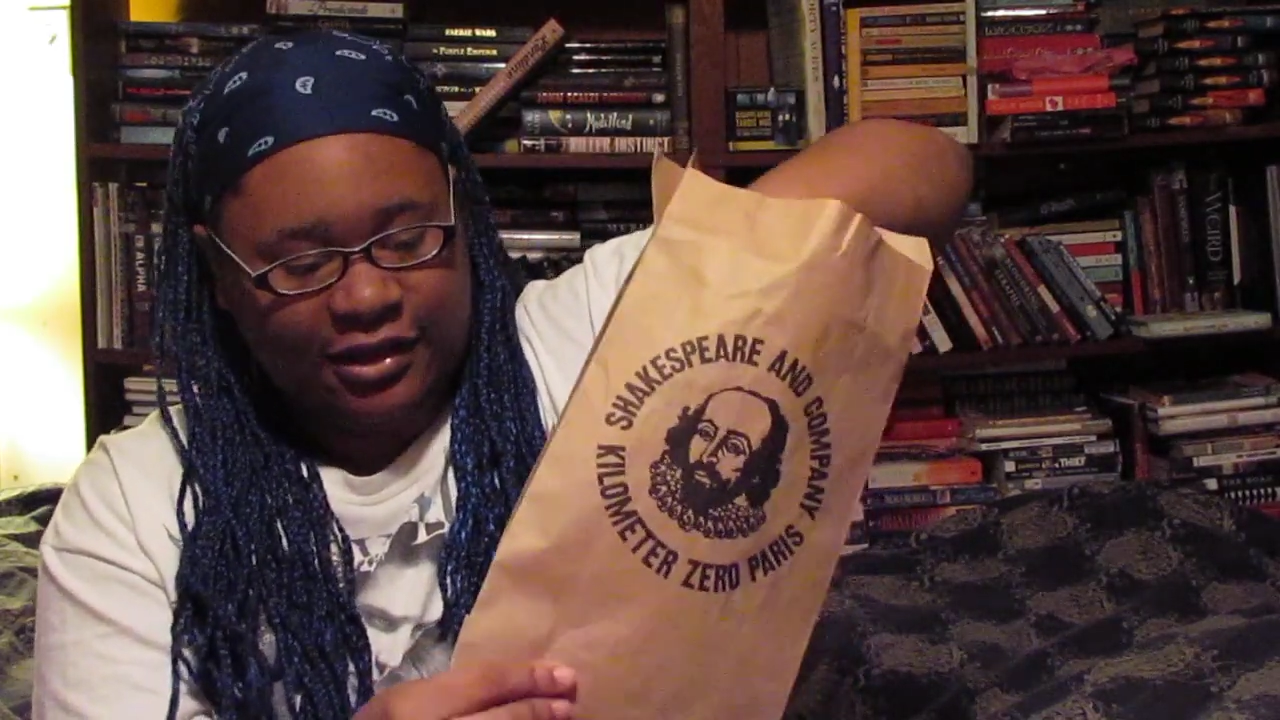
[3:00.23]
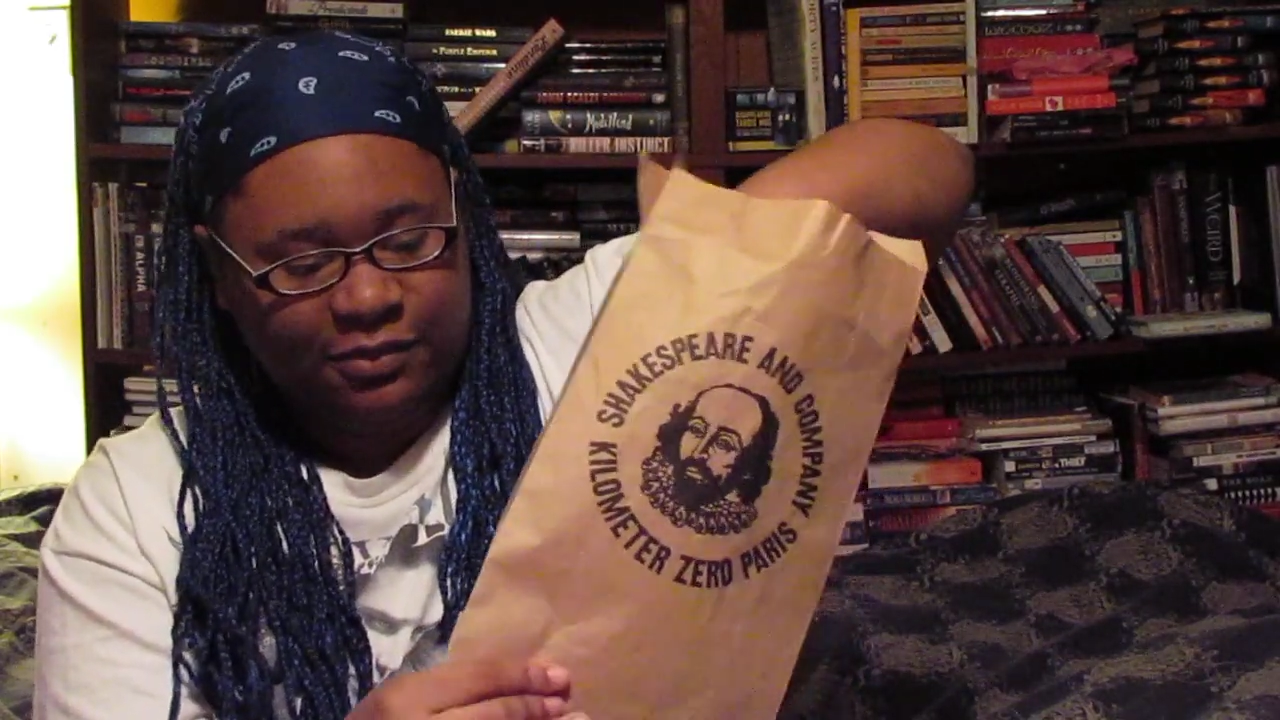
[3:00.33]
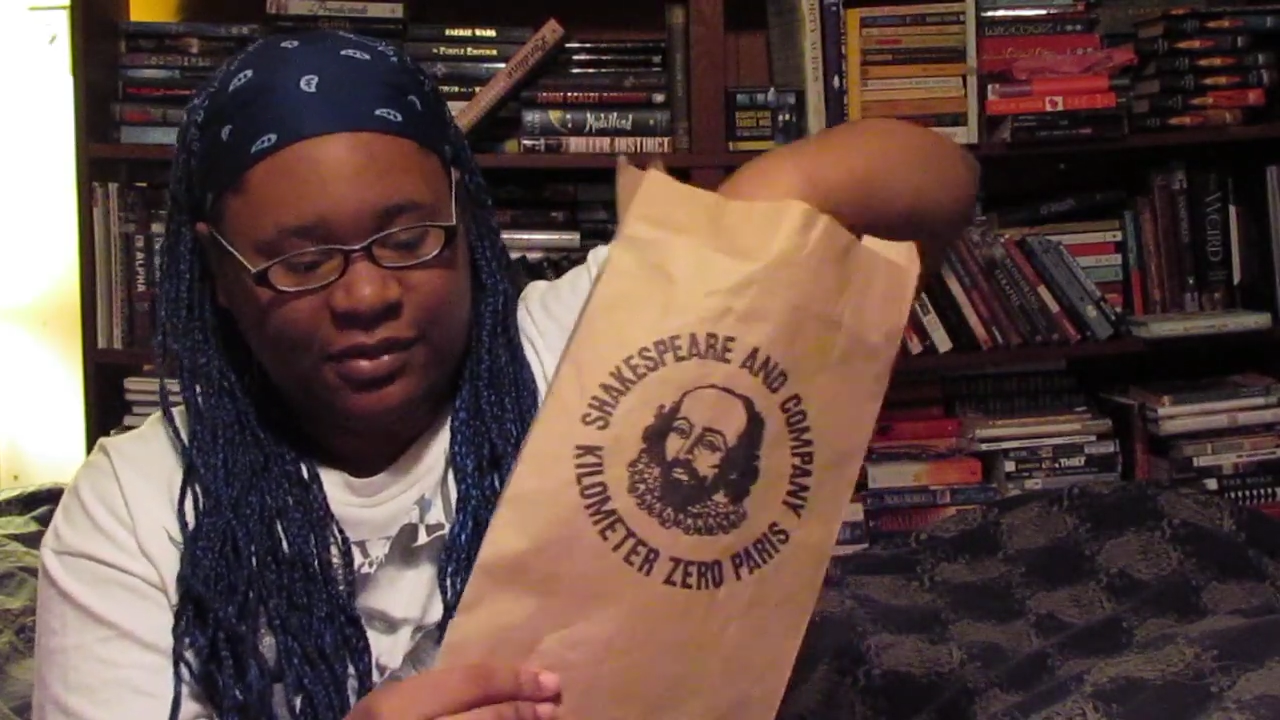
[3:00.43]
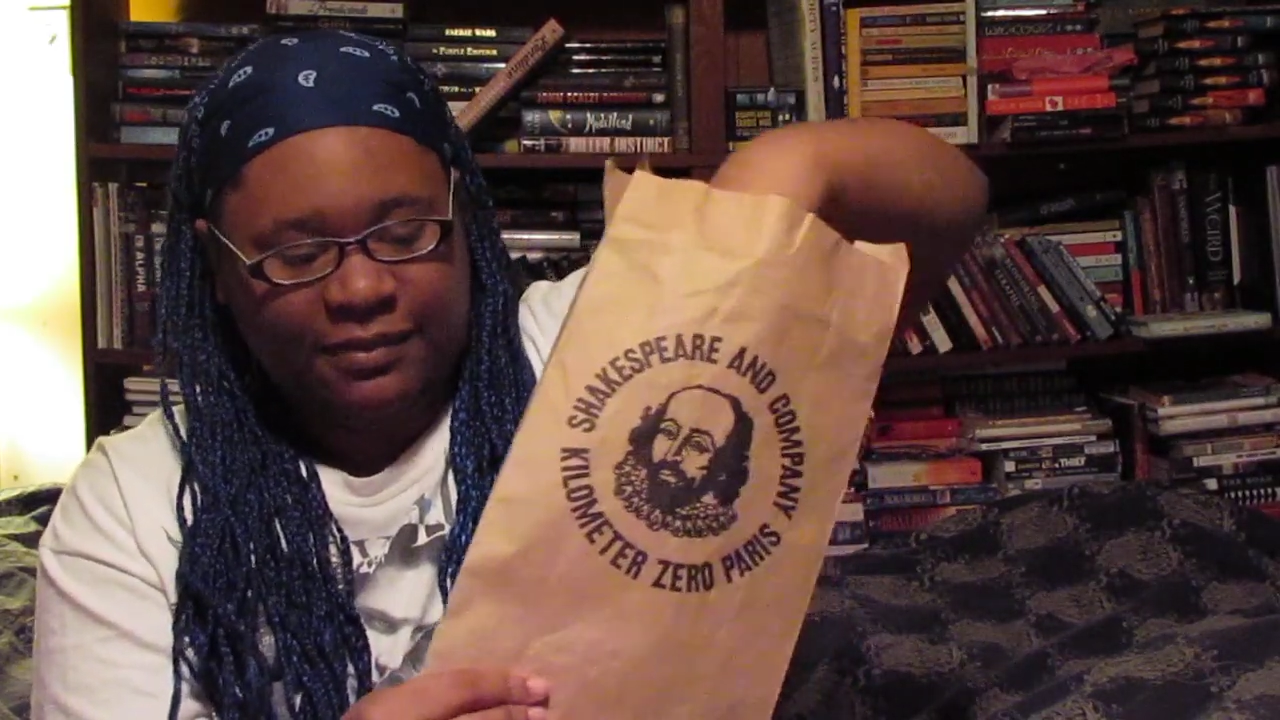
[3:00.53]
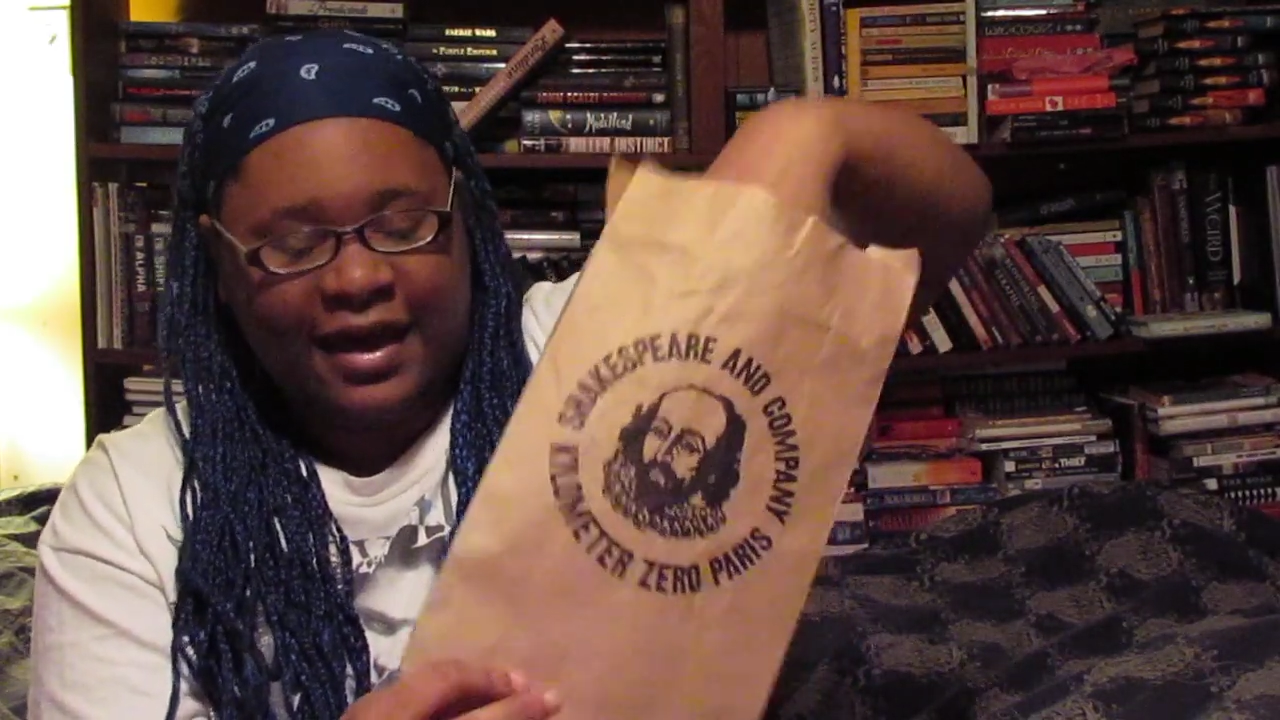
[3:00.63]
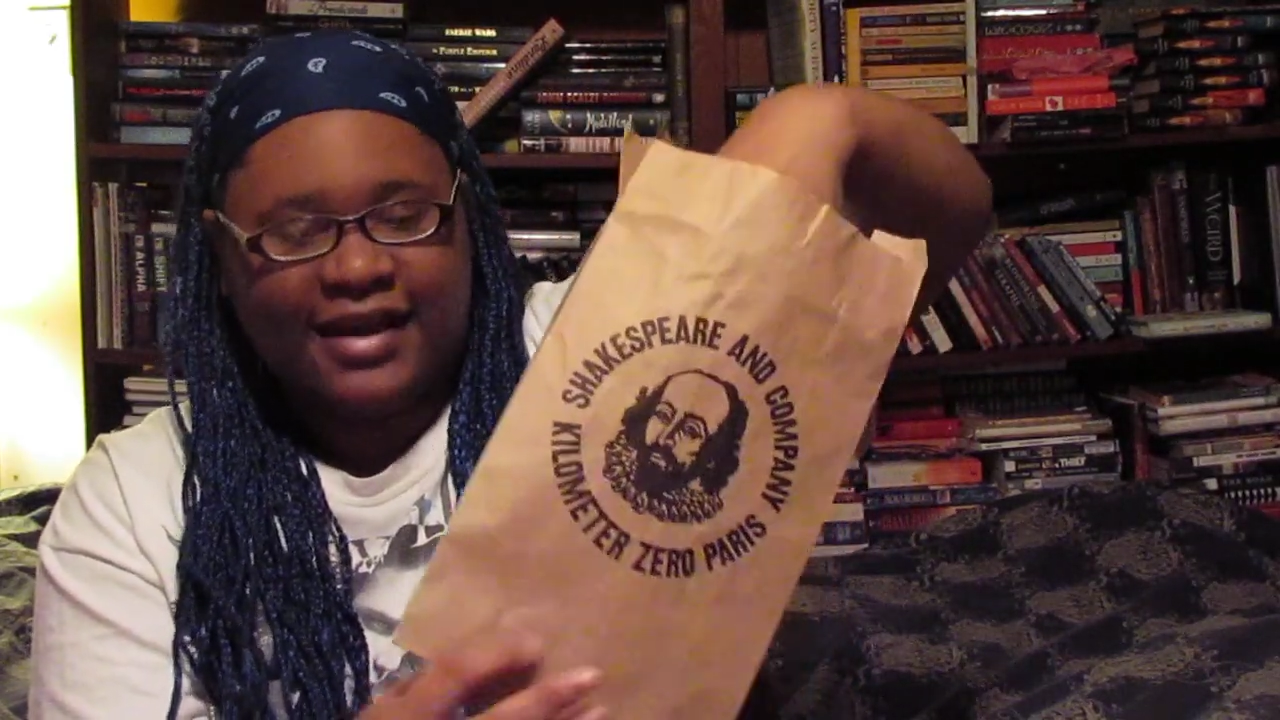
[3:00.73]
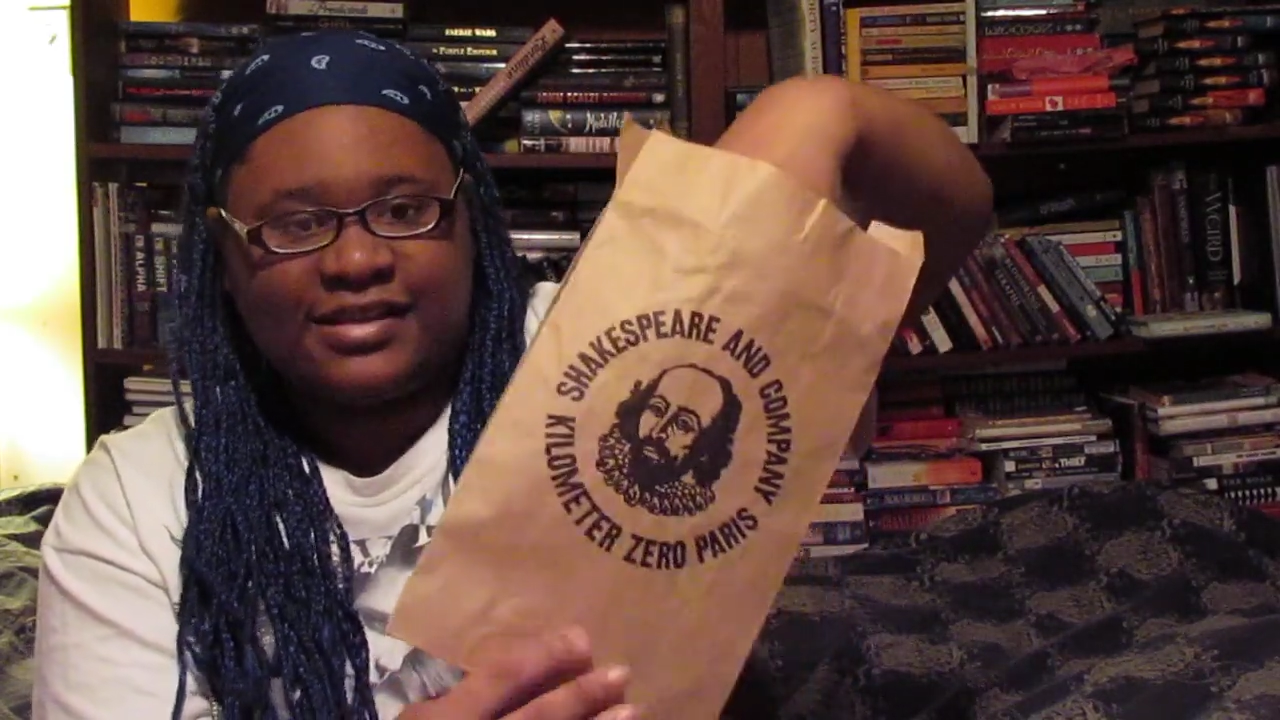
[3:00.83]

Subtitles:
keeping bags